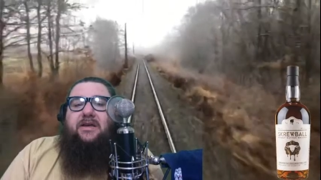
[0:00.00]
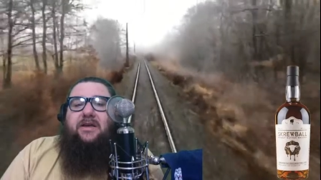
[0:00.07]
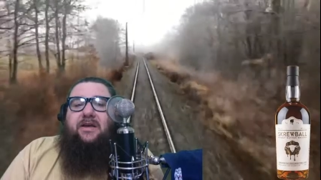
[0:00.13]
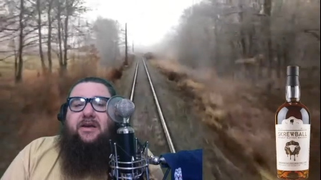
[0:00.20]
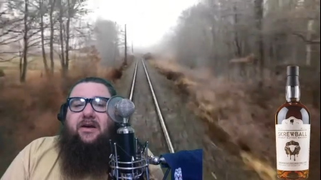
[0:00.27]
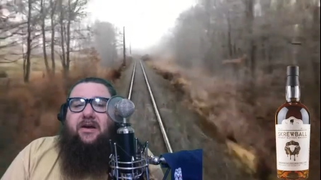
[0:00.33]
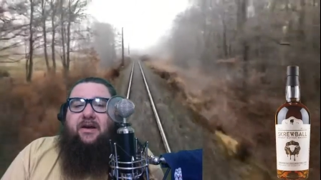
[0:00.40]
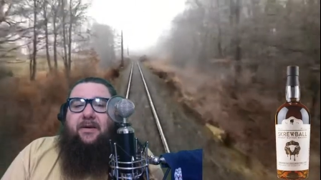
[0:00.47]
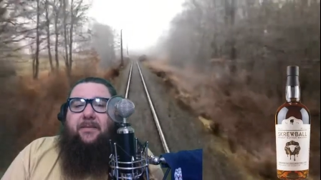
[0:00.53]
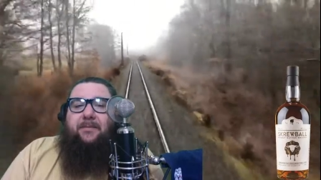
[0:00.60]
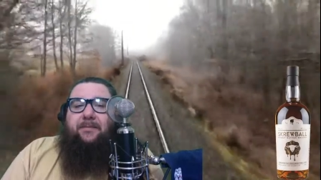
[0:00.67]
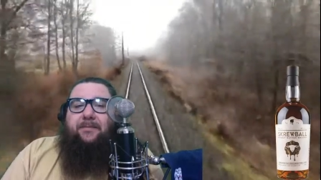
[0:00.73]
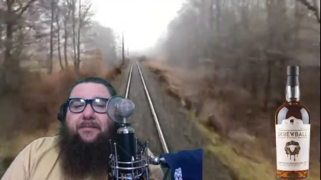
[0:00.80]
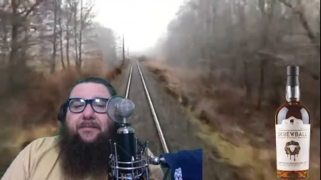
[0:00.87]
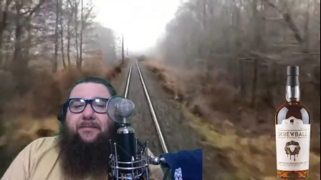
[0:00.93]

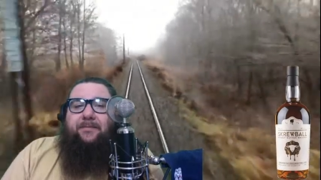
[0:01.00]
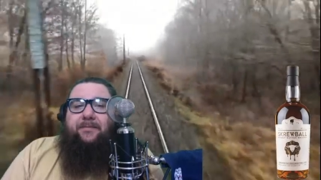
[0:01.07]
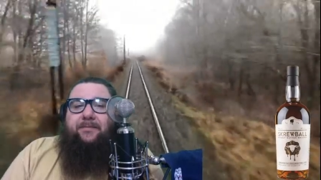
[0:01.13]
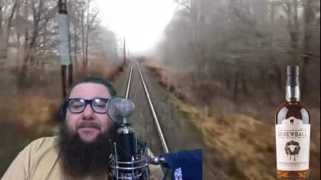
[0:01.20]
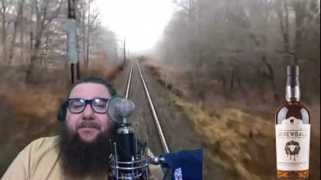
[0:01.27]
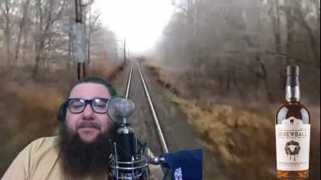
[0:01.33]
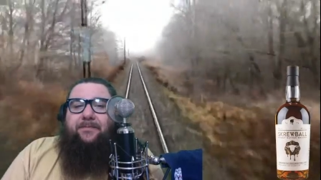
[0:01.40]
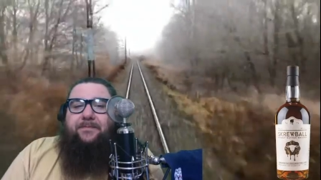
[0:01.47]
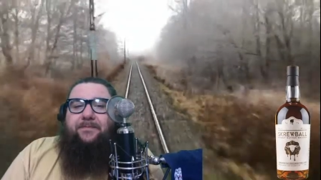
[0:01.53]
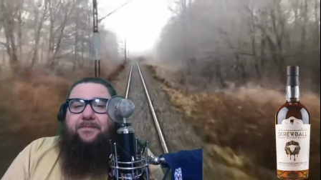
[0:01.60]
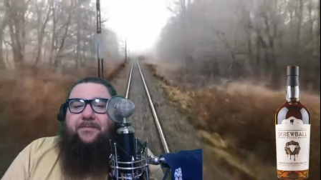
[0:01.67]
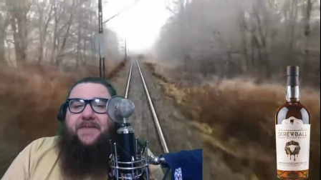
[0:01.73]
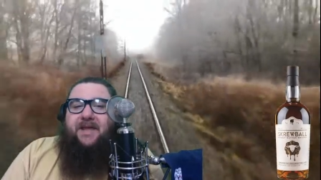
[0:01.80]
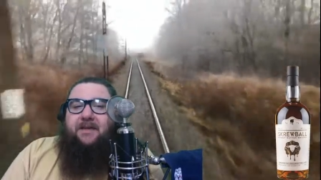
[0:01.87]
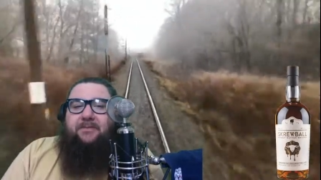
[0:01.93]

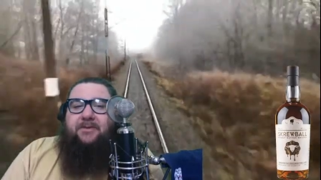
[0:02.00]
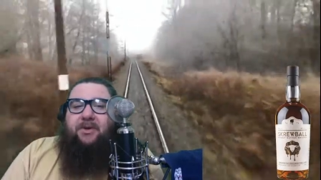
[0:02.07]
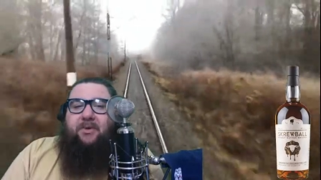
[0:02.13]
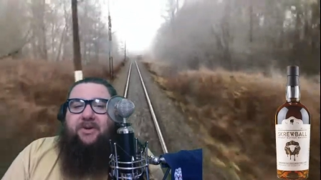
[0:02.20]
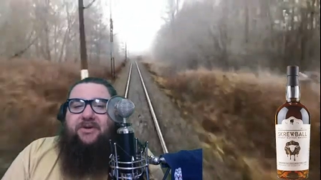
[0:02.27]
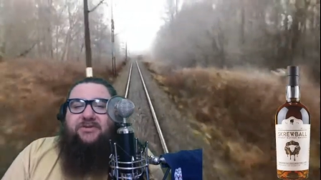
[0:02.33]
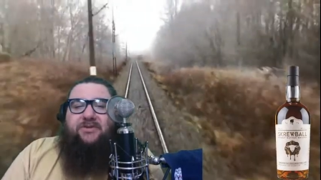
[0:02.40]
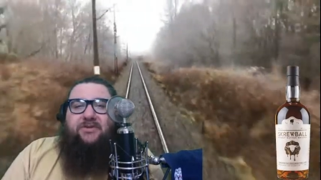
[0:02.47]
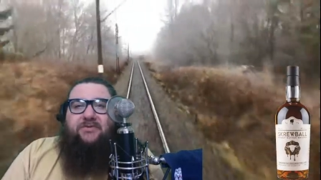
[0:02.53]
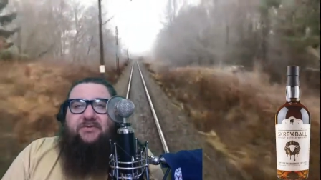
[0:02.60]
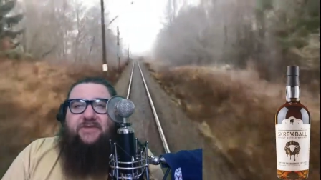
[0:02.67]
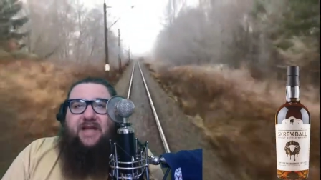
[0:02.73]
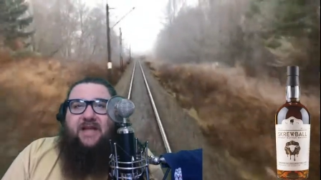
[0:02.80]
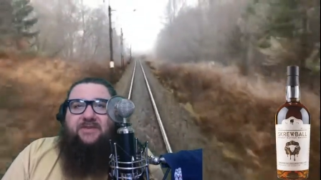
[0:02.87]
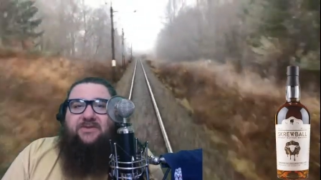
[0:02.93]
Yeah, no one deserves
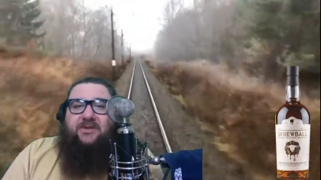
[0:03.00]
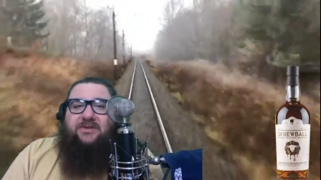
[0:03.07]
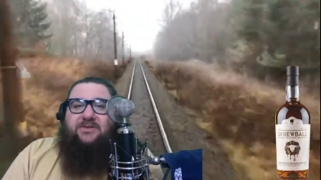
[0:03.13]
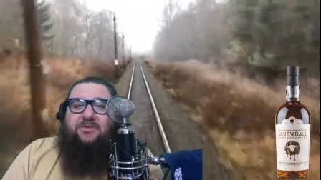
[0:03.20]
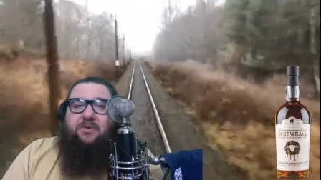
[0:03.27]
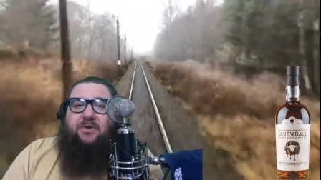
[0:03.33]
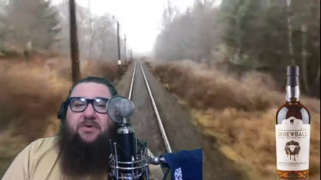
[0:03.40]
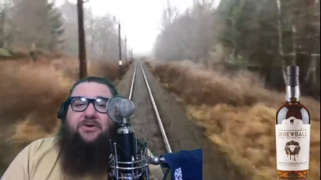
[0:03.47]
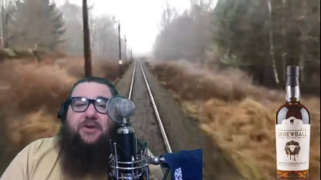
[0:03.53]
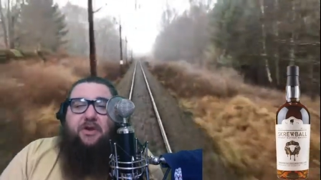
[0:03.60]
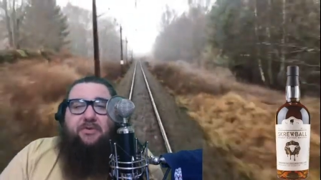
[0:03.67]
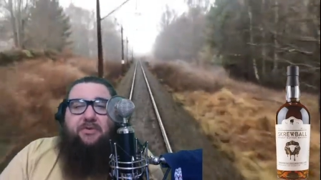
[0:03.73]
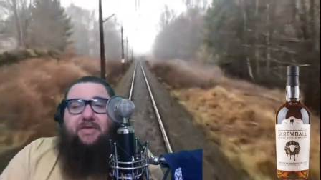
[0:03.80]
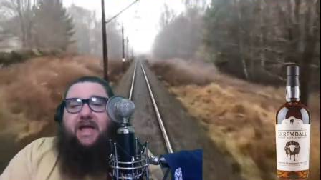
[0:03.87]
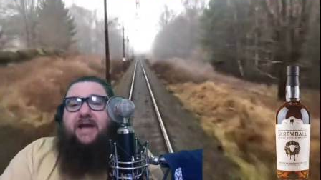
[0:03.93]
that. So I just want to
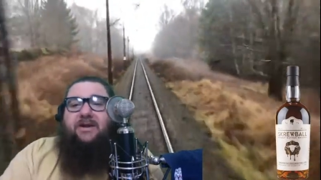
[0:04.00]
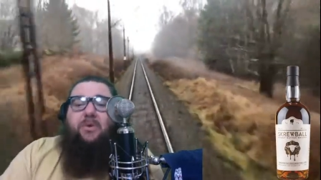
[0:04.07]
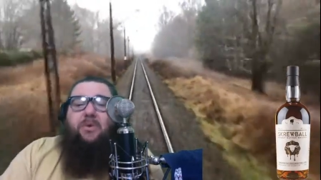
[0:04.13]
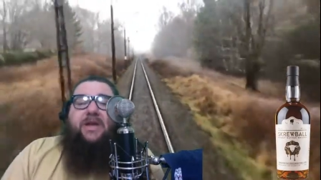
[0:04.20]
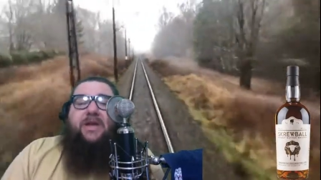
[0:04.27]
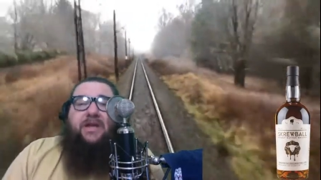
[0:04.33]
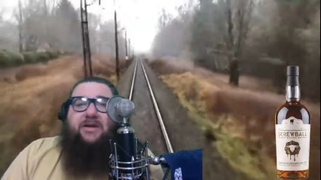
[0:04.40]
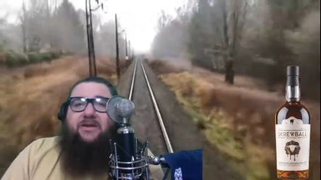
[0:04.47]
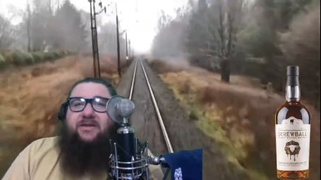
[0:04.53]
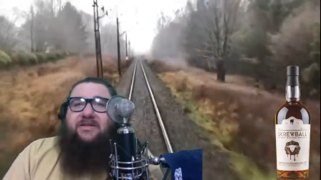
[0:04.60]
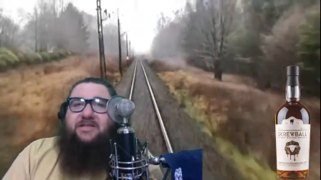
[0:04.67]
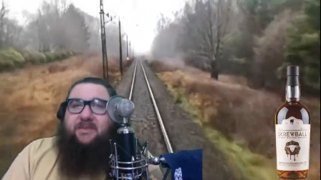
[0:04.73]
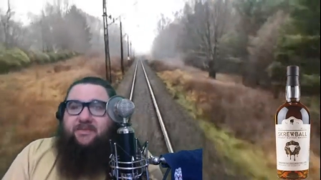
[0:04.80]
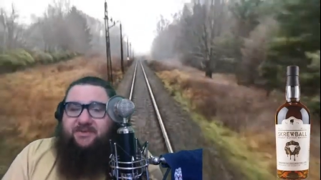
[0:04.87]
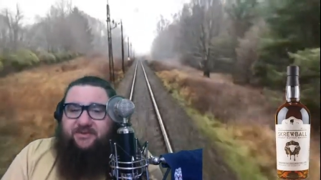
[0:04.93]
know that going into
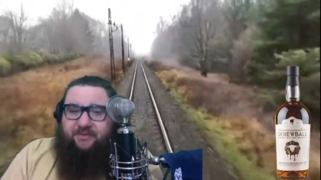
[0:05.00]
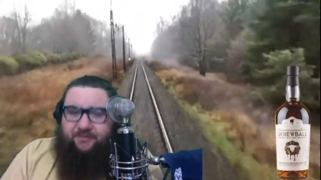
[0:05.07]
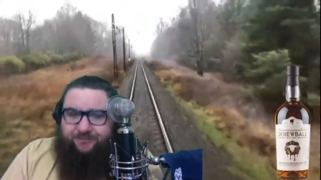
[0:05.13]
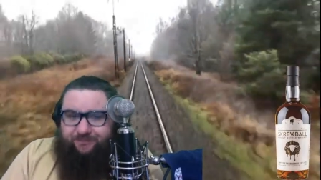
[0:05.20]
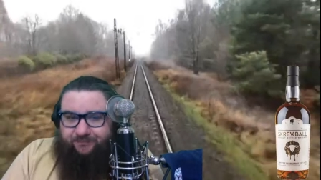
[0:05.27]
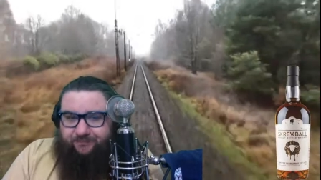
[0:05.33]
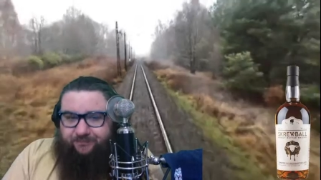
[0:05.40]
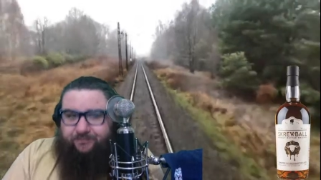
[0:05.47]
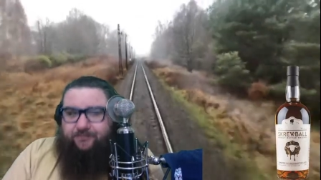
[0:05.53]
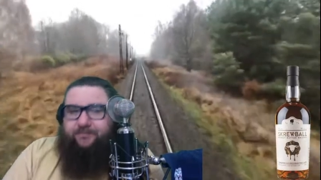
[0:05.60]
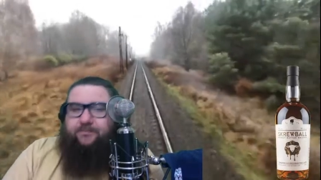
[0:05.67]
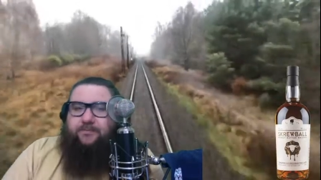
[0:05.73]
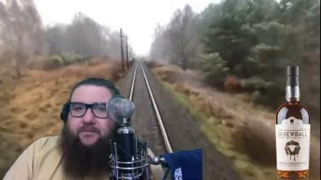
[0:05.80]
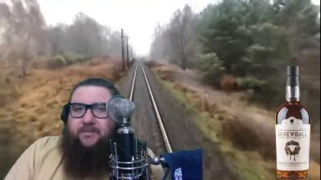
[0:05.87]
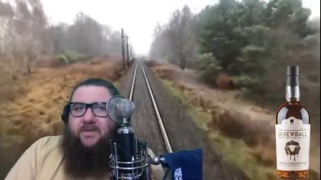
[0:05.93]
this episode,
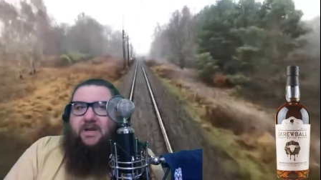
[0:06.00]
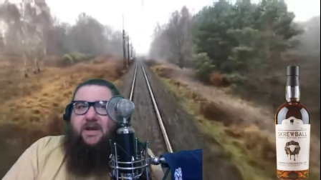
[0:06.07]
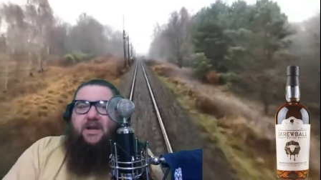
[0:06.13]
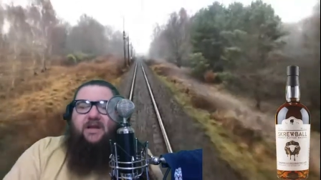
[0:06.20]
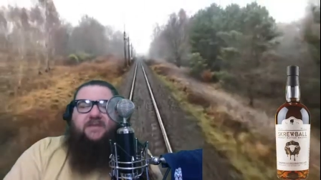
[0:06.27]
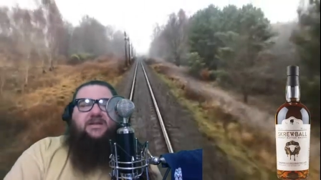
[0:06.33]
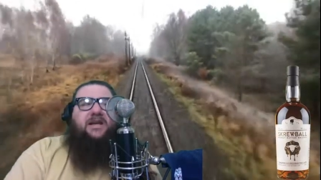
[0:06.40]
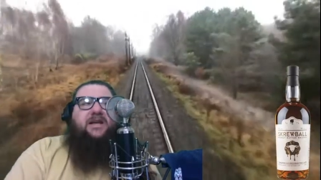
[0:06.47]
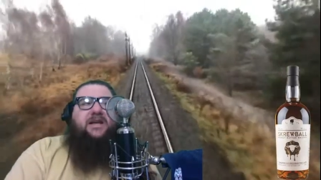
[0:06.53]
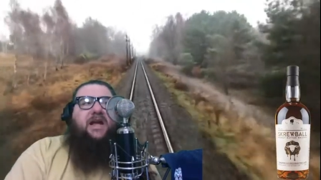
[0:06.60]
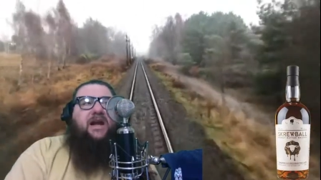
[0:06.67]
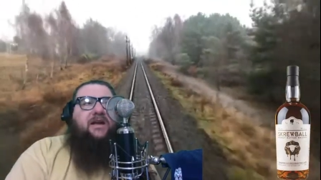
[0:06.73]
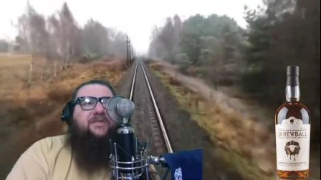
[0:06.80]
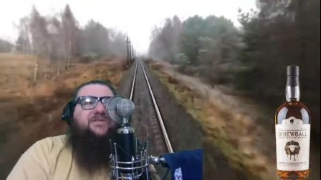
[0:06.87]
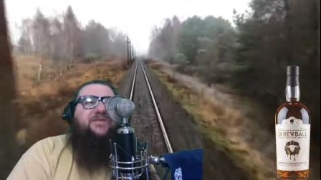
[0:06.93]
because I
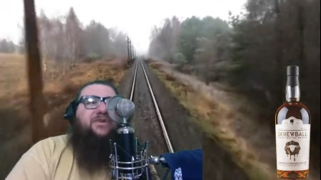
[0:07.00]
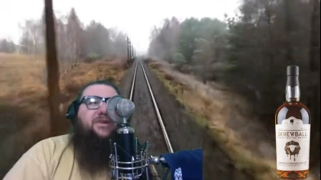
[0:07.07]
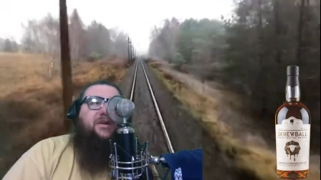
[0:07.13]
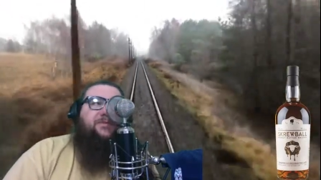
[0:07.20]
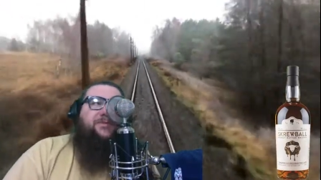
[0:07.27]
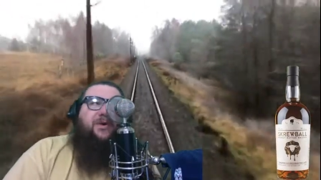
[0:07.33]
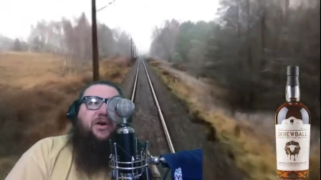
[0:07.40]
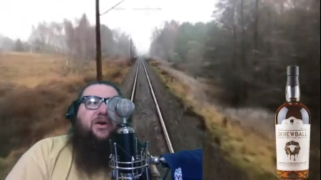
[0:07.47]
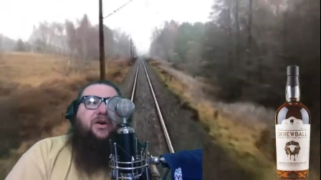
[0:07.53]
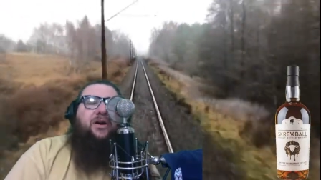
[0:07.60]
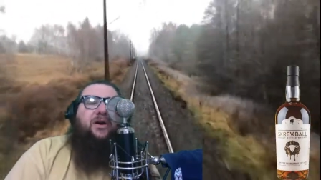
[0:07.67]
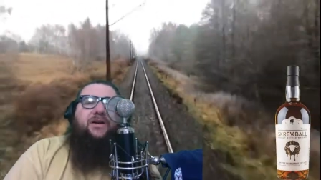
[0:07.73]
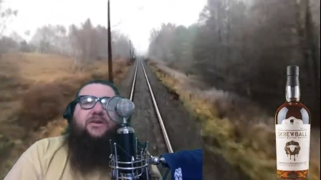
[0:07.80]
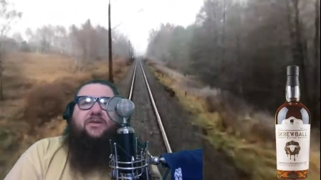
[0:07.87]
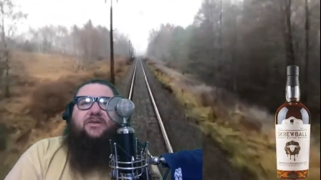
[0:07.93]
kind of stood up for
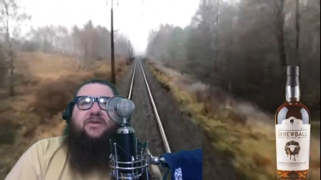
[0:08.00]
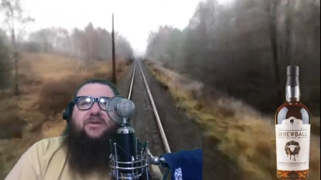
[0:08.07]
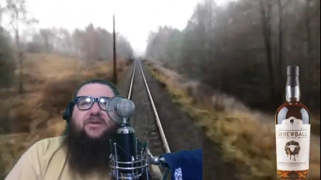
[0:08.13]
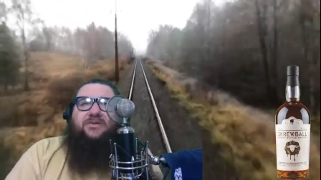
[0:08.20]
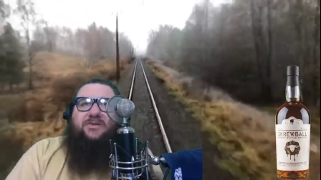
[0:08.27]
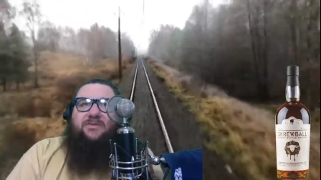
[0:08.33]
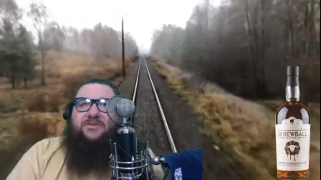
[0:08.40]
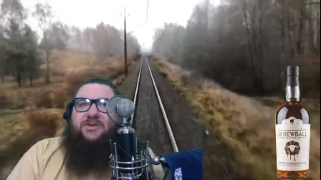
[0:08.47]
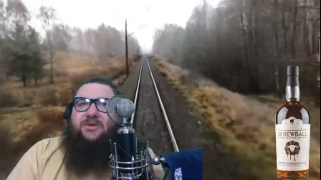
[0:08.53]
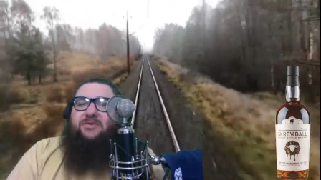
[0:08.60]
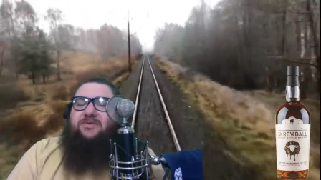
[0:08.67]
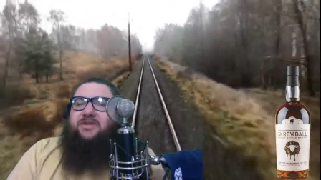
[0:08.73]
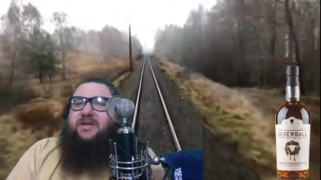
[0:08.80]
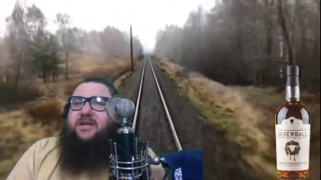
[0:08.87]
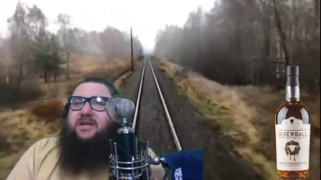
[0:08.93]
Ari on some jokes that he